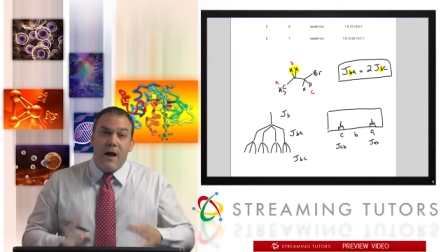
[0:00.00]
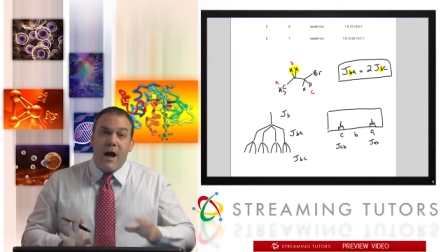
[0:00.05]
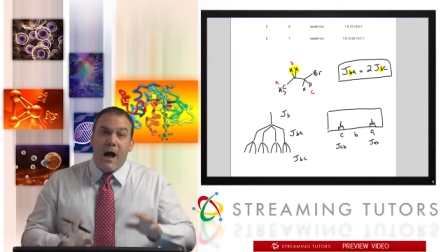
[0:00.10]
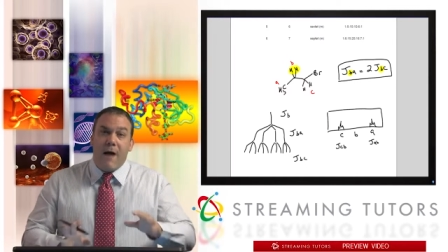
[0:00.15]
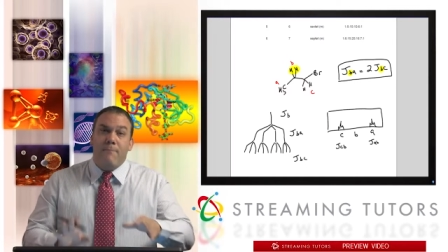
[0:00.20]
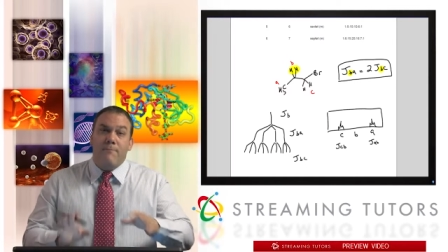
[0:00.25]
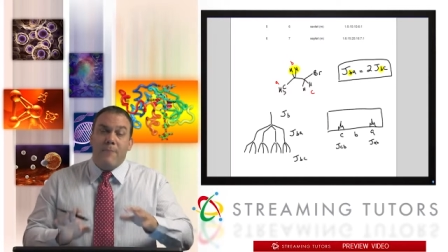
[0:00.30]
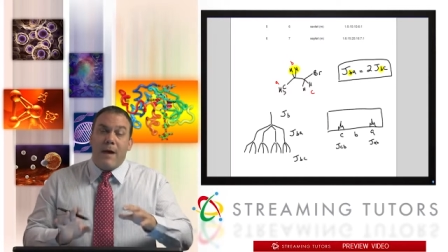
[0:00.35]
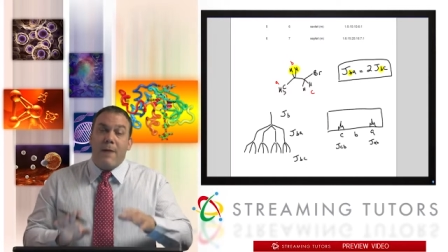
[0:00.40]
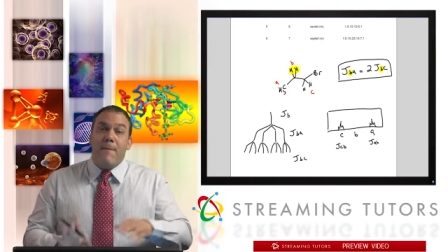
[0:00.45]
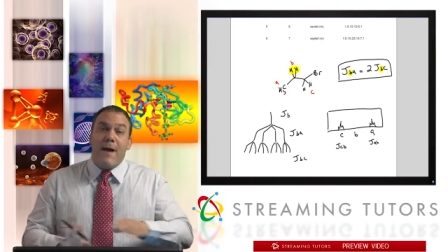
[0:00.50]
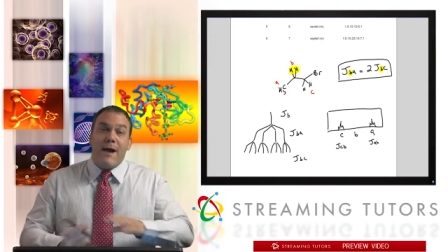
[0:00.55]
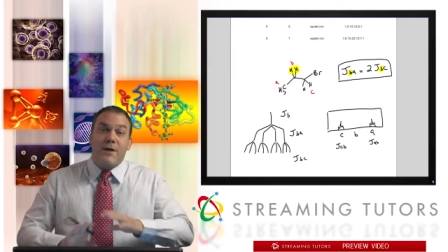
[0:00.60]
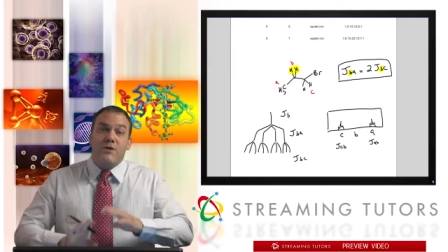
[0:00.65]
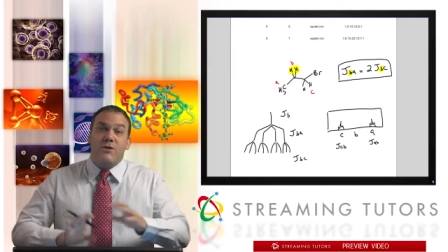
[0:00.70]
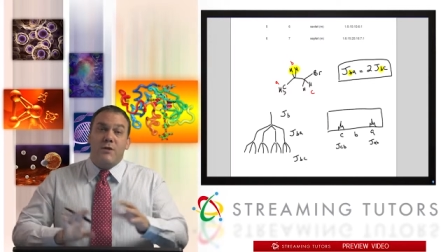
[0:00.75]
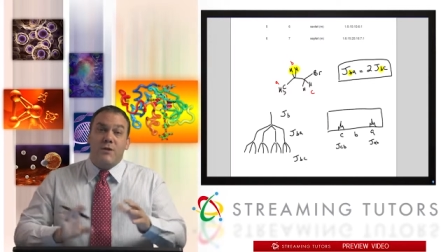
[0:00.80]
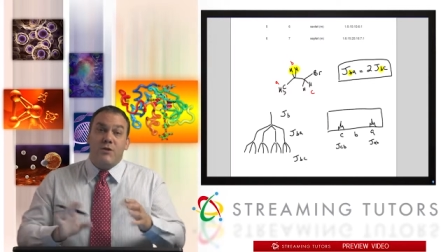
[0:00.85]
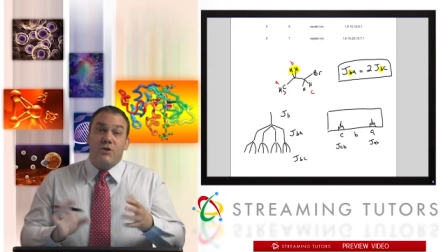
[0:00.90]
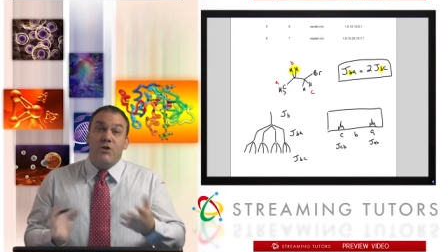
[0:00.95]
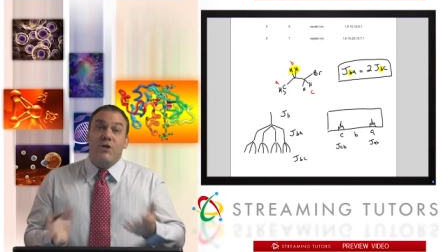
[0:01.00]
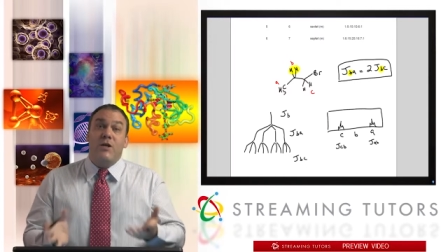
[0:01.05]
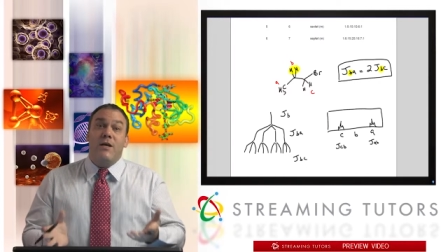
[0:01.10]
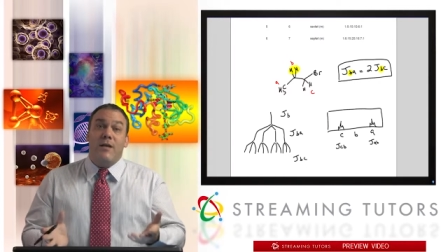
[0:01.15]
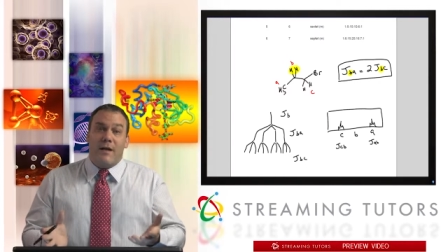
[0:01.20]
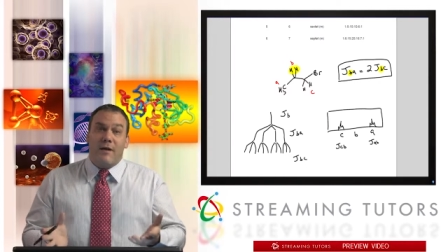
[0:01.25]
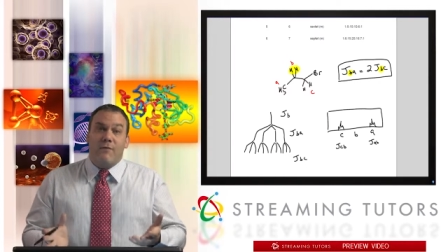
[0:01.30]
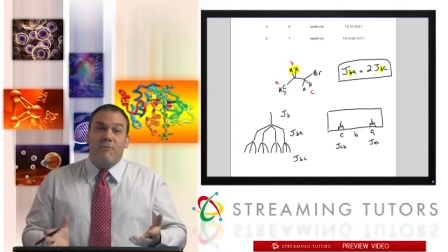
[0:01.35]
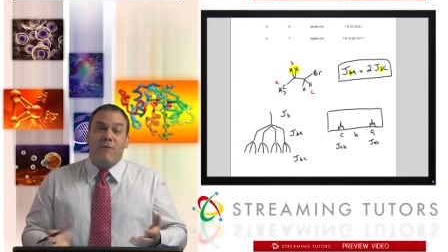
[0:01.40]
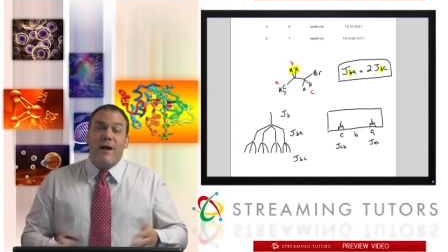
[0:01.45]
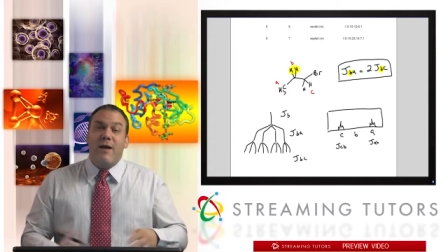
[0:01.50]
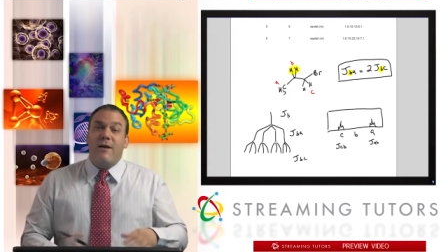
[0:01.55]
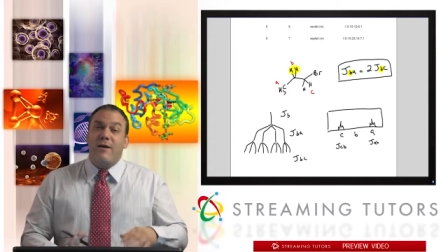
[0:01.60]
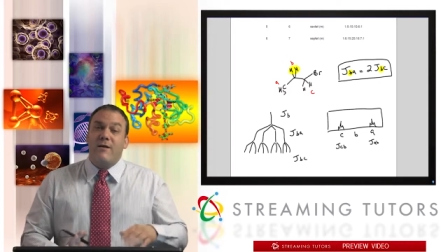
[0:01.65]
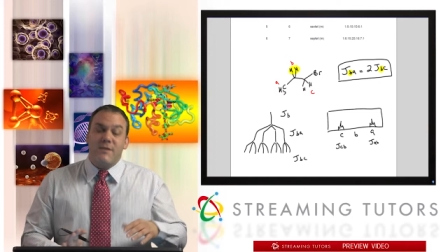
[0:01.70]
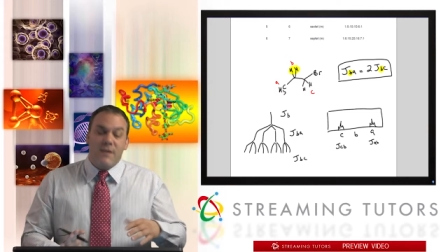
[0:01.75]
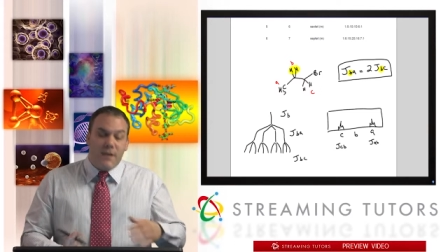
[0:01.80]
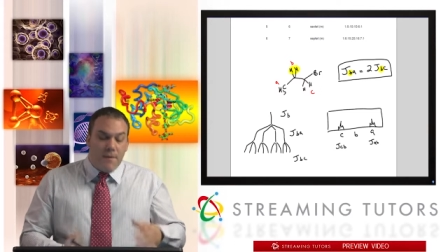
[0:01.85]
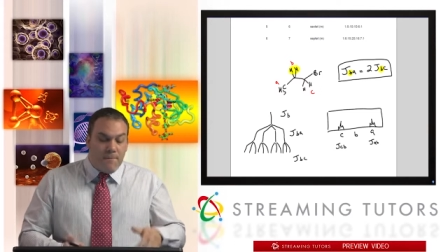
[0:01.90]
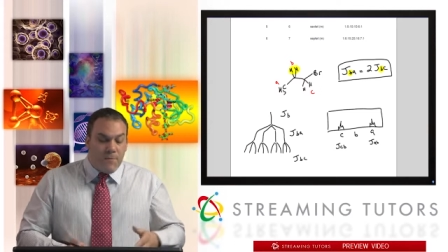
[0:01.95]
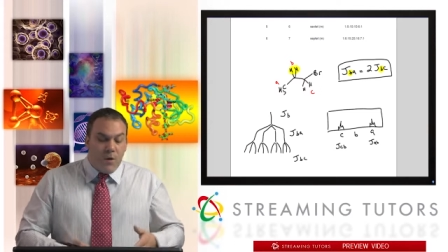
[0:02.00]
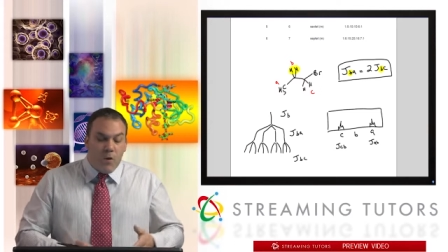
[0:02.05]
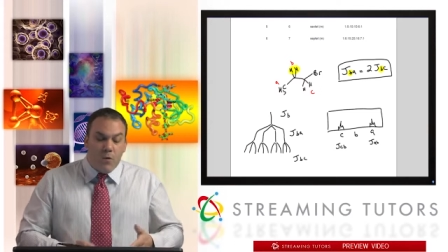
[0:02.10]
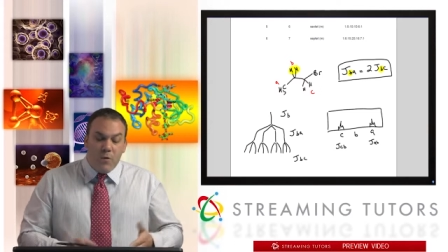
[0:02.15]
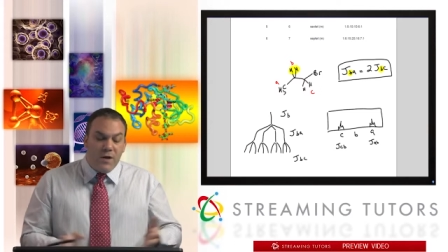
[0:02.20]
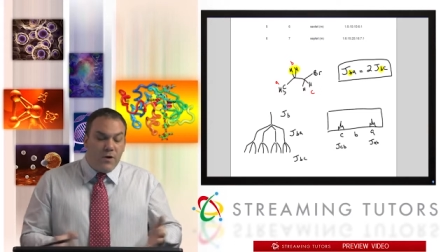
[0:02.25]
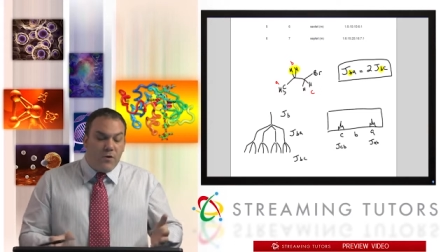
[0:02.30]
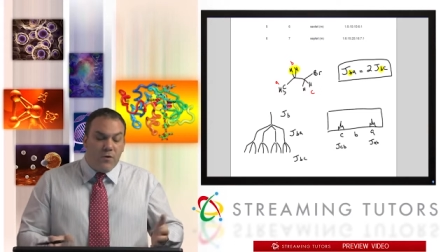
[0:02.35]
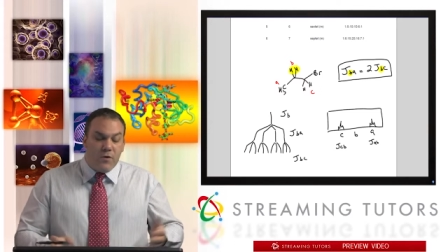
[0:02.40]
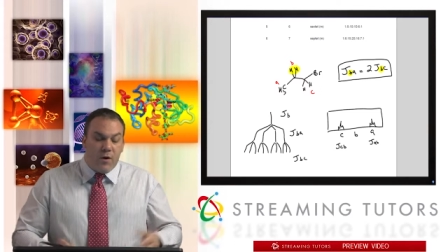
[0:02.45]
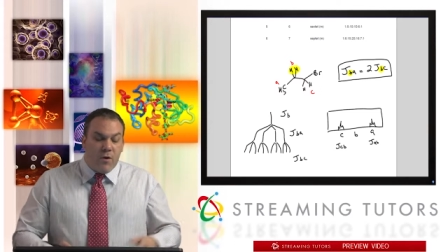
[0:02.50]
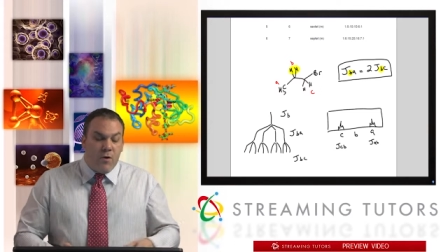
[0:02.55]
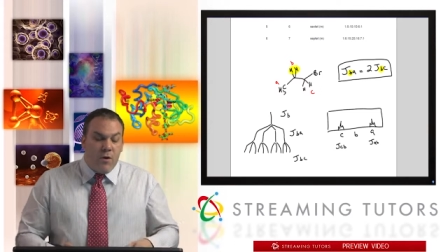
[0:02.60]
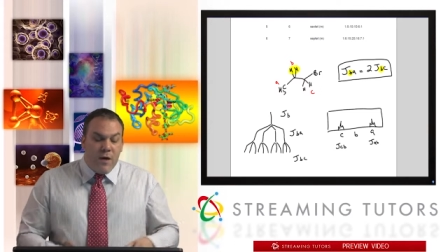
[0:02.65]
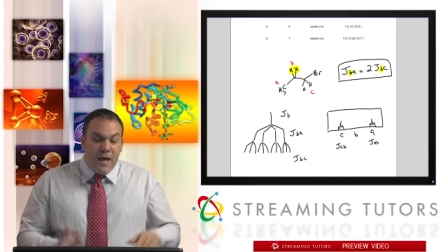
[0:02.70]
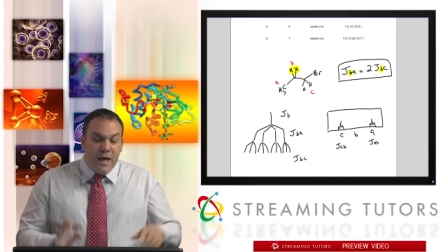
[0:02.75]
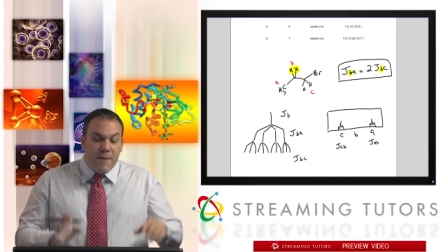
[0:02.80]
I'm, I'm actually cheating, right? Because we don't know.